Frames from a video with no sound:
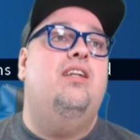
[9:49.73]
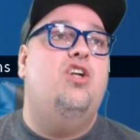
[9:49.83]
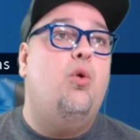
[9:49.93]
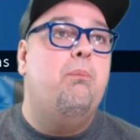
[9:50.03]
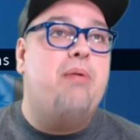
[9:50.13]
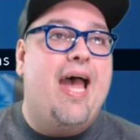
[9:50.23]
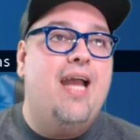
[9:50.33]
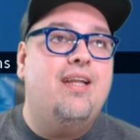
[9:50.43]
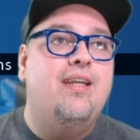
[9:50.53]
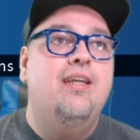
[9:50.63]
go
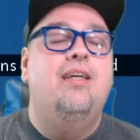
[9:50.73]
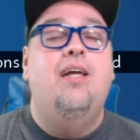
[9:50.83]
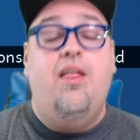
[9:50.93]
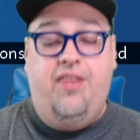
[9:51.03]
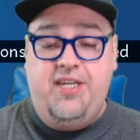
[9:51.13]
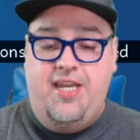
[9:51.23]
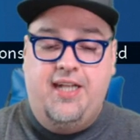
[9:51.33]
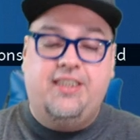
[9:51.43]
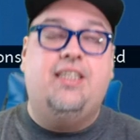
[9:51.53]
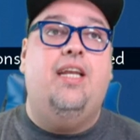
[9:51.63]
back. The
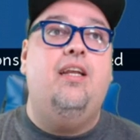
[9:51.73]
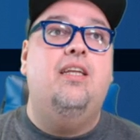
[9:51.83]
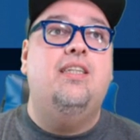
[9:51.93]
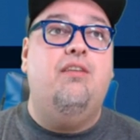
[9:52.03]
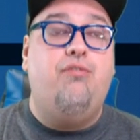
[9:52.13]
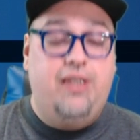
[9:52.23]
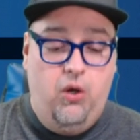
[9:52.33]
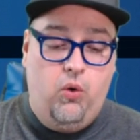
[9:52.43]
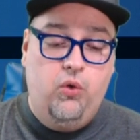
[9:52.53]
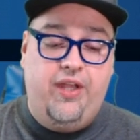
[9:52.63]
next thing is if we
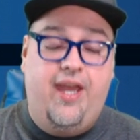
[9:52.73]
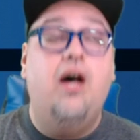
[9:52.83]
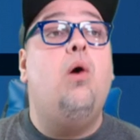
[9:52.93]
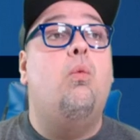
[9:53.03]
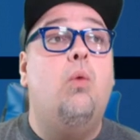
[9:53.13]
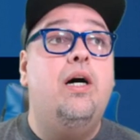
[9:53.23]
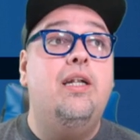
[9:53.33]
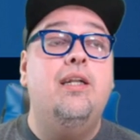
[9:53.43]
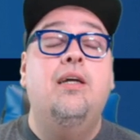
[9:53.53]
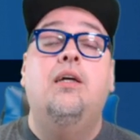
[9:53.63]
hold L1,
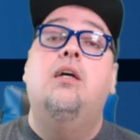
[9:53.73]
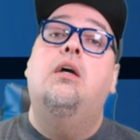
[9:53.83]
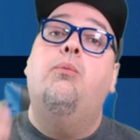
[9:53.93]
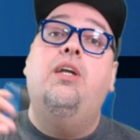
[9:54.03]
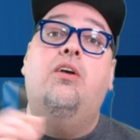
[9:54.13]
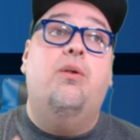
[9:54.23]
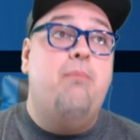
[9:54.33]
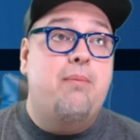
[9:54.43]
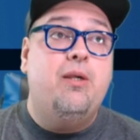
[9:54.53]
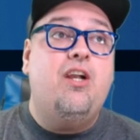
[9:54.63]
we go to
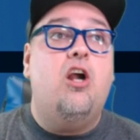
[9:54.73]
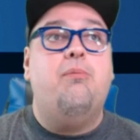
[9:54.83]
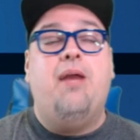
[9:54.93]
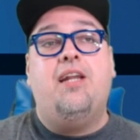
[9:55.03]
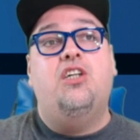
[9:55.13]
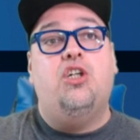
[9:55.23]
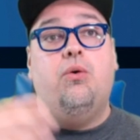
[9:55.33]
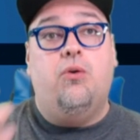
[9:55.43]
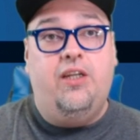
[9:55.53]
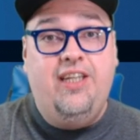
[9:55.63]
Memory Card Manager
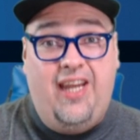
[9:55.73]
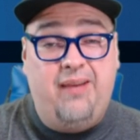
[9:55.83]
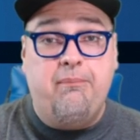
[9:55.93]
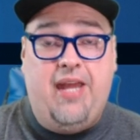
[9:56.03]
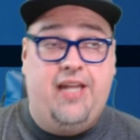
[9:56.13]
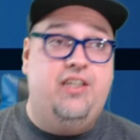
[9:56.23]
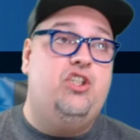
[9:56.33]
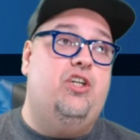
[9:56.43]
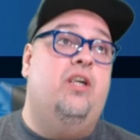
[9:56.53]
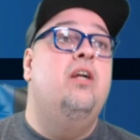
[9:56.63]
or Game
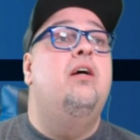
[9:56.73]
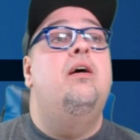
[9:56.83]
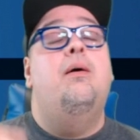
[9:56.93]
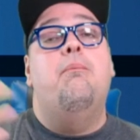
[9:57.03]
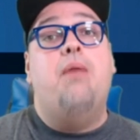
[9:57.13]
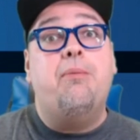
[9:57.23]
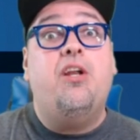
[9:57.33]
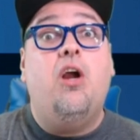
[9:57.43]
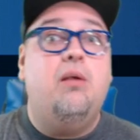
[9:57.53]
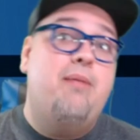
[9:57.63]
Manager. Memory
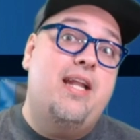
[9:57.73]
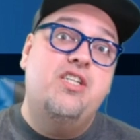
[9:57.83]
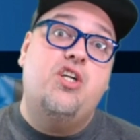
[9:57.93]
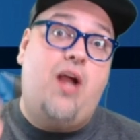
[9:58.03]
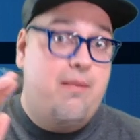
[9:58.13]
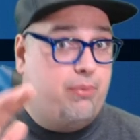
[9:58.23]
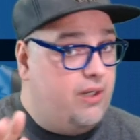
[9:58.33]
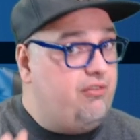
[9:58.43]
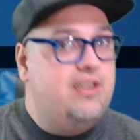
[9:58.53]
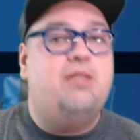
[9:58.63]
Card Manager, I
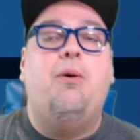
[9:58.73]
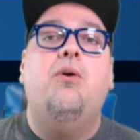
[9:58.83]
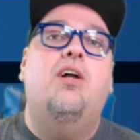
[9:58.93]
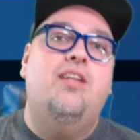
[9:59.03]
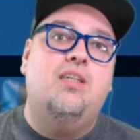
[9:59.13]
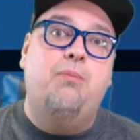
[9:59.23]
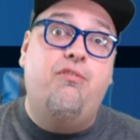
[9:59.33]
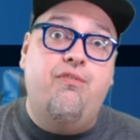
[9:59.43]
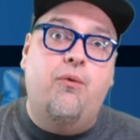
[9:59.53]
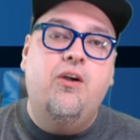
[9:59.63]
briefly spoke on this
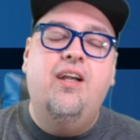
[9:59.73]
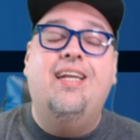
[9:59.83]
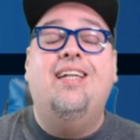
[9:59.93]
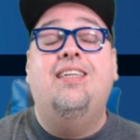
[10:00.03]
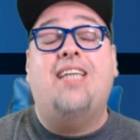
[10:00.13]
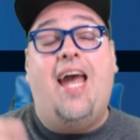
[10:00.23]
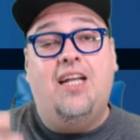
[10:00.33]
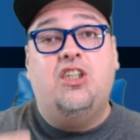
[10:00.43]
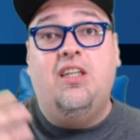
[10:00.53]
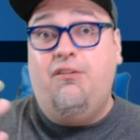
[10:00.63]
before. It is
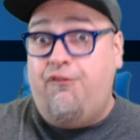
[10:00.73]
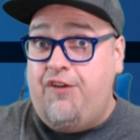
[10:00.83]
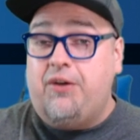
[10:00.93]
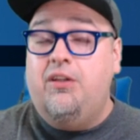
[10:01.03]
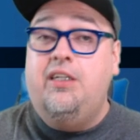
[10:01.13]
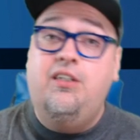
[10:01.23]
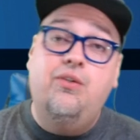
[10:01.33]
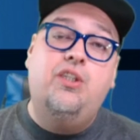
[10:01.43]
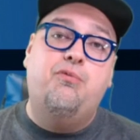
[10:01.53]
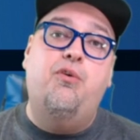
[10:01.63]
actually fairly
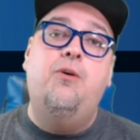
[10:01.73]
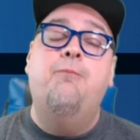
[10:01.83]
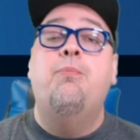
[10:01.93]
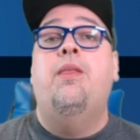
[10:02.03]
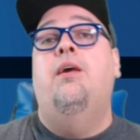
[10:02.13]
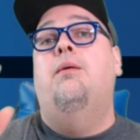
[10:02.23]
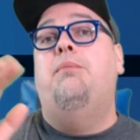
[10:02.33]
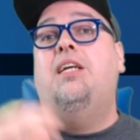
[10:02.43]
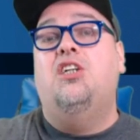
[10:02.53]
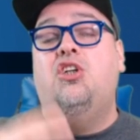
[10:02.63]
useful
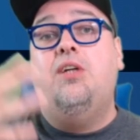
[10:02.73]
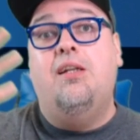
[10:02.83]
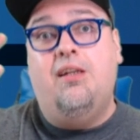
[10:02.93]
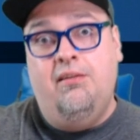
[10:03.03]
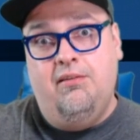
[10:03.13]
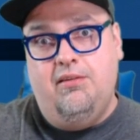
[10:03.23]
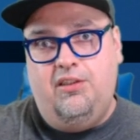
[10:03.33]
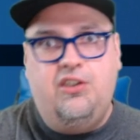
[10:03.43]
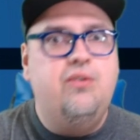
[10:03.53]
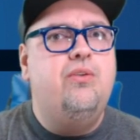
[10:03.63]
because you can
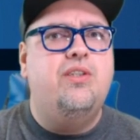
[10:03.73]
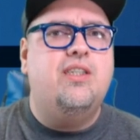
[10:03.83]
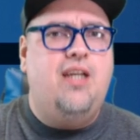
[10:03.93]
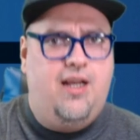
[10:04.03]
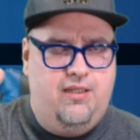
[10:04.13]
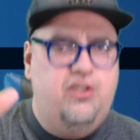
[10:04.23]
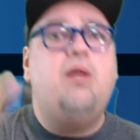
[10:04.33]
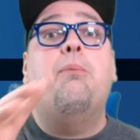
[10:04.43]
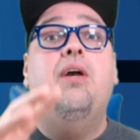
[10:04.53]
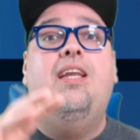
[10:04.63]
use, you can
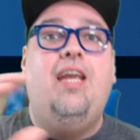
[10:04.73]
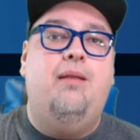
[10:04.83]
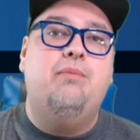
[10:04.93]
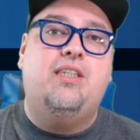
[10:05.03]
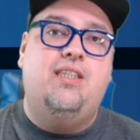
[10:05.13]
put games to